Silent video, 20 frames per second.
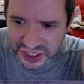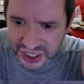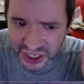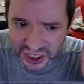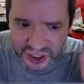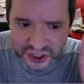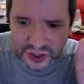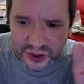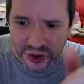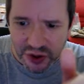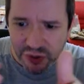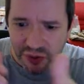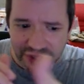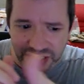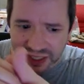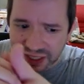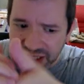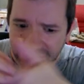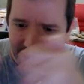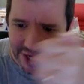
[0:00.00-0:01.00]
you don't
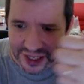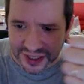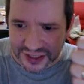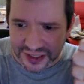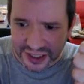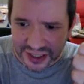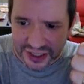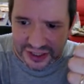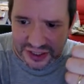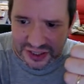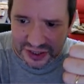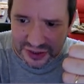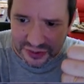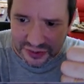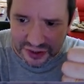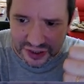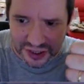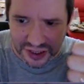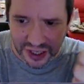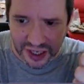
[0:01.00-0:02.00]
need to
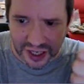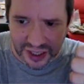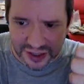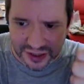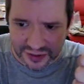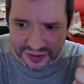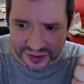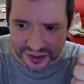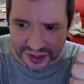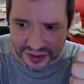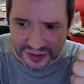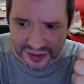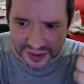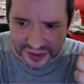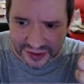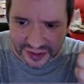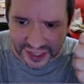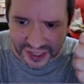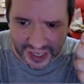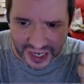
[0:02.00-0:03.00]
cock
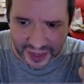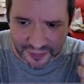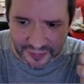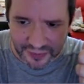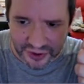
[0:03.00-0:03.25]
the hammer.